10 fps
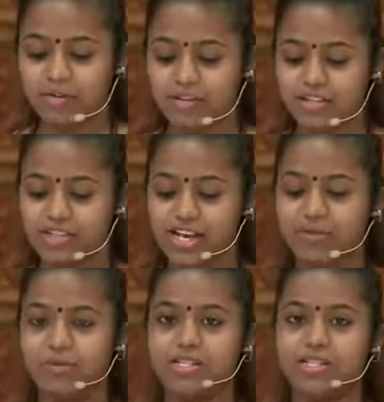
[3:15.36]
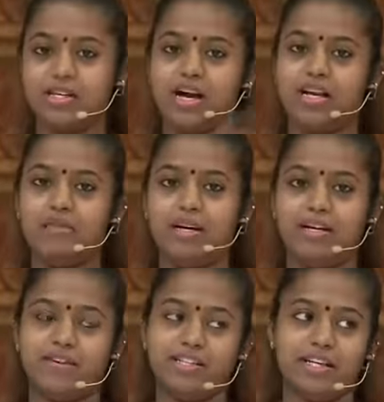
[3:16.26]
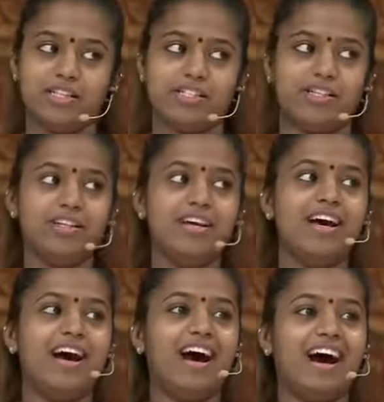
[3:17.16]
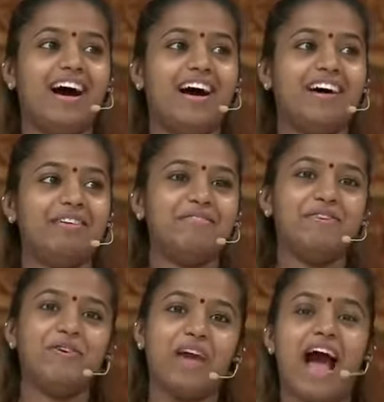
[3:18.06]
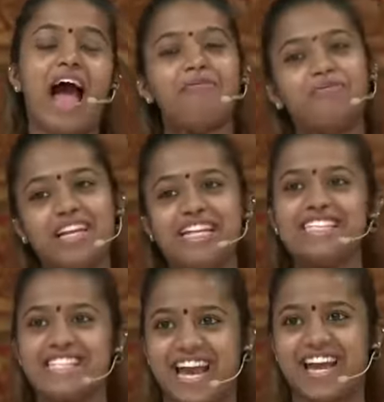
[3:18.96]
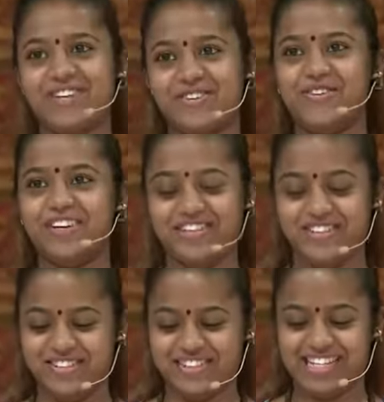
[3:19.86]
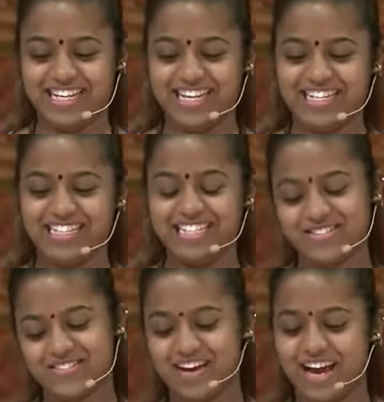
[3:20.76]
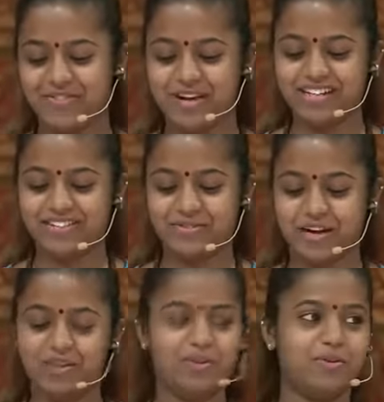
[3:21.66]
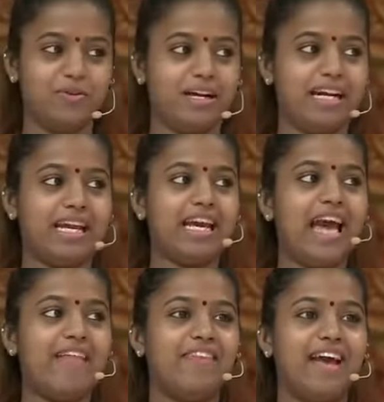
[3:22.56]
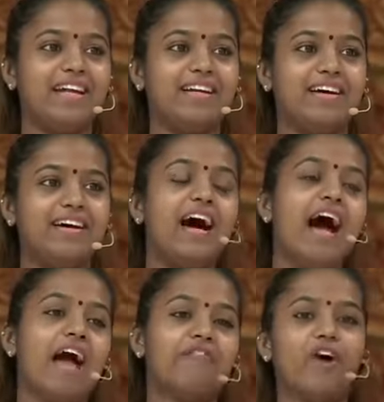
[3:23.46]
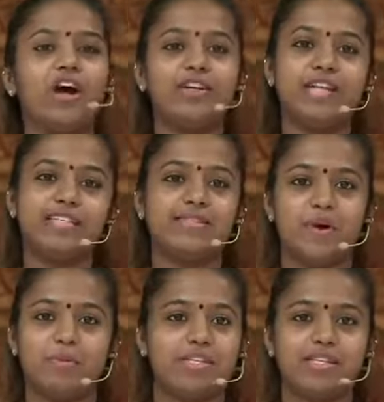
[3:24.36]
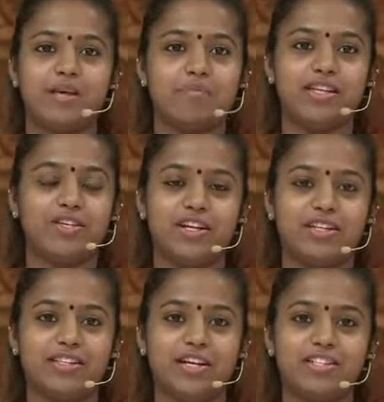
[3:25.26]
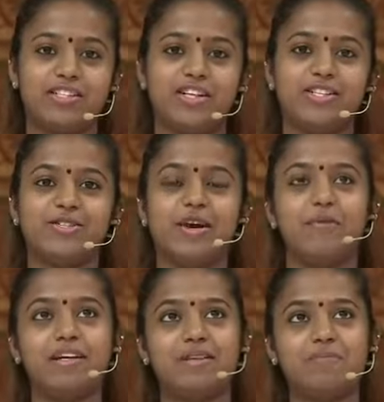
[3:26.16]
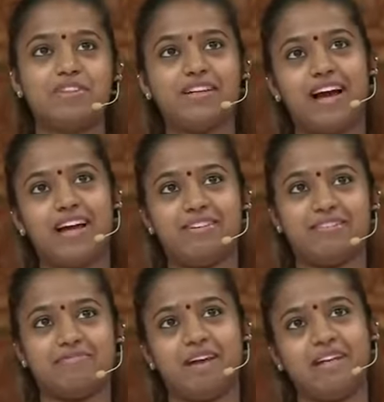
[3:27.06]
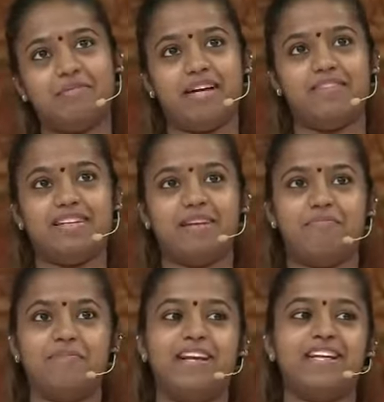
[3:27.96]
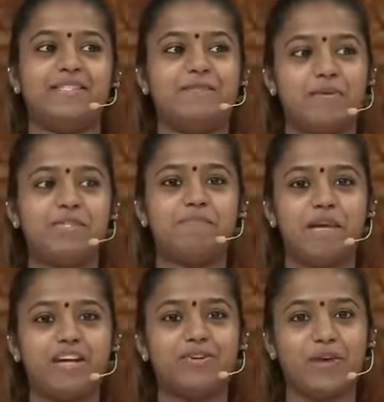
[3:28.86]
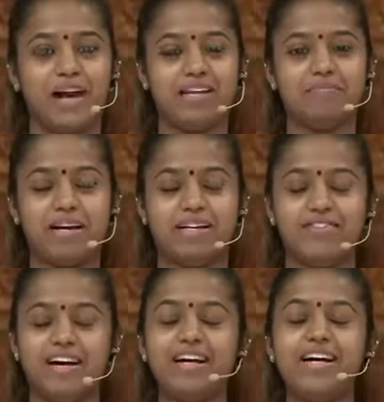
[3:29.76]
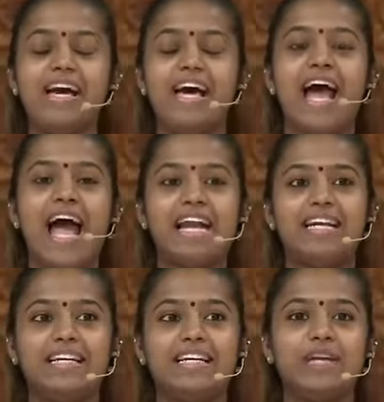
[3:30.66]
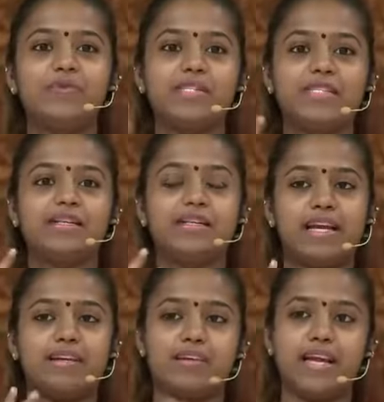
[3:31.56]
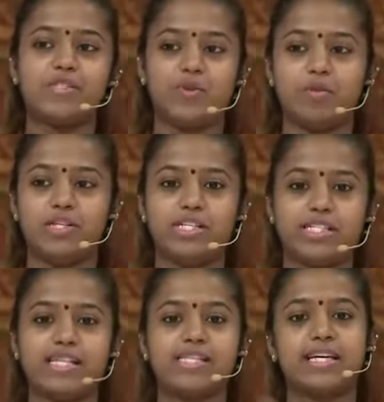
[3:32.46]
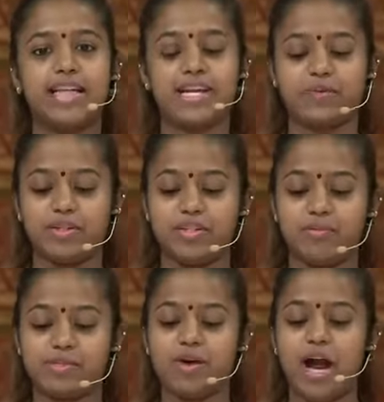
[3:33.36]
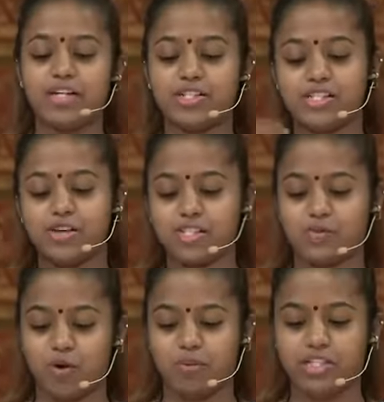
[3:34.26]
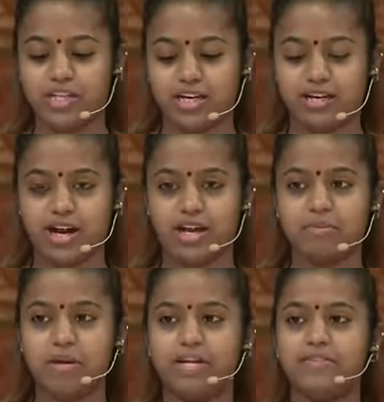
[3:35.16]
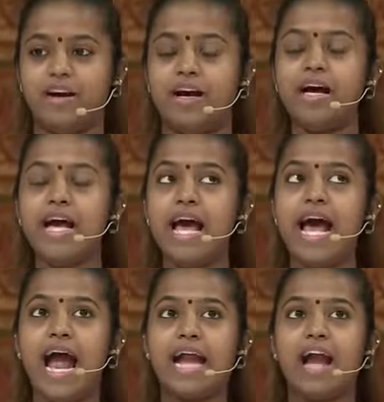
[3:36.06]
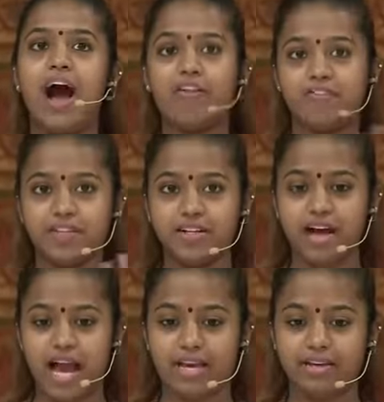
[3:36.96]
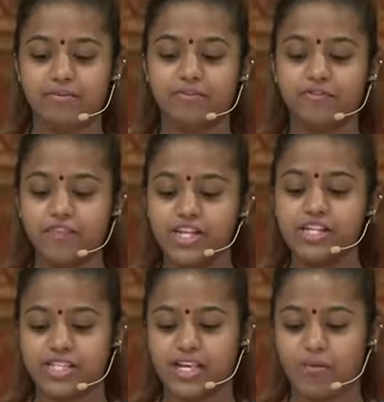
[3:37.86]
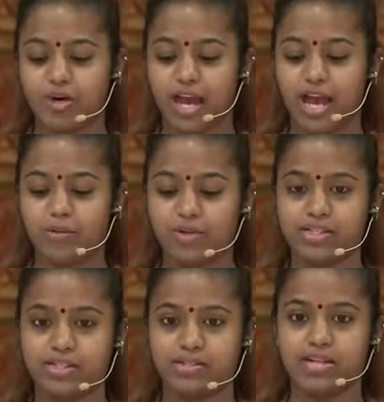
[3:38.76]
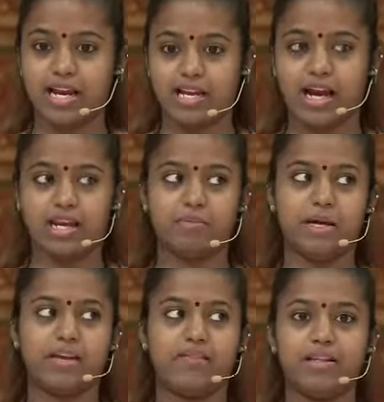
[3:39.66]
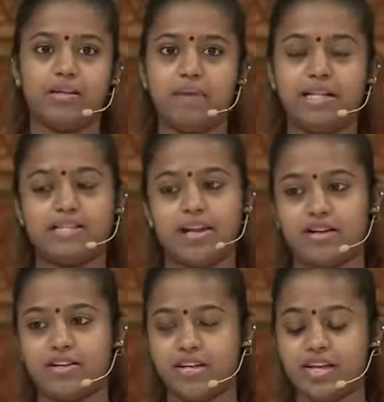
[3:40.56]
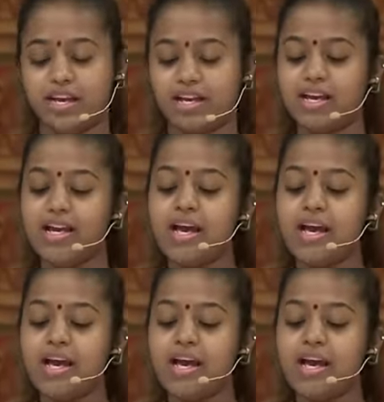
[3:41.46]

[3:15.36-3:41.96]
I wanted to share was the Kala Bhairava Darshan. I'm really scared to go alone to the deity, so I went alone one day, and then I forgot to tell Swamiji something during the darshan. So I went up to the Kala Bhairava temple, and I was speaking to Kala Bhairava, and it was like Swamiji says, connect with him. So I just saw Swamiji in Kala Bhairava, and after I finished saying what I was telling Kala Bhairava, the bell started ringing.